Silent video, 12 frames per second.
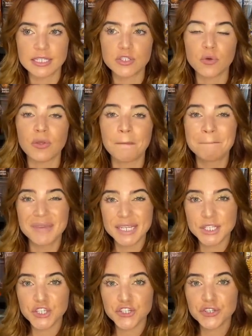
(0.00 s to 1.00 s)
So the
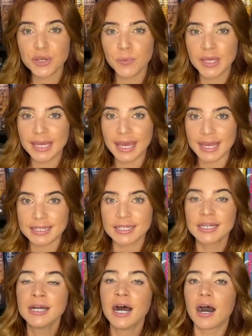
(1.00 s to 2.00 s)
mixture that we get
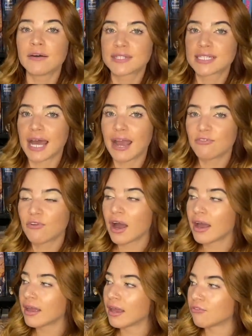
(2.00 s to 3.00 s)
of sci
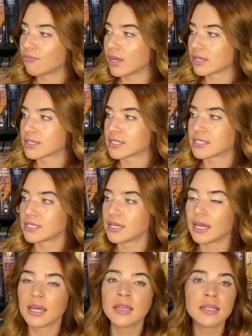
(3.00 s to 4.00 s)
fi and fantasy
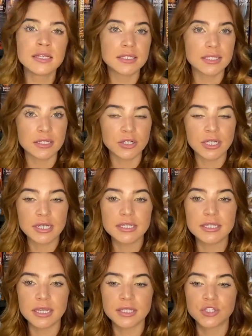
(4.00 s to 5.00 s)
in this
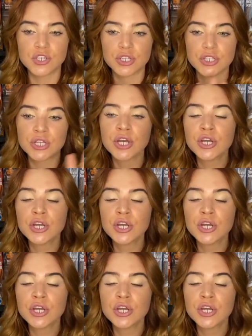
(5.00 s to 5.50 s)
series is just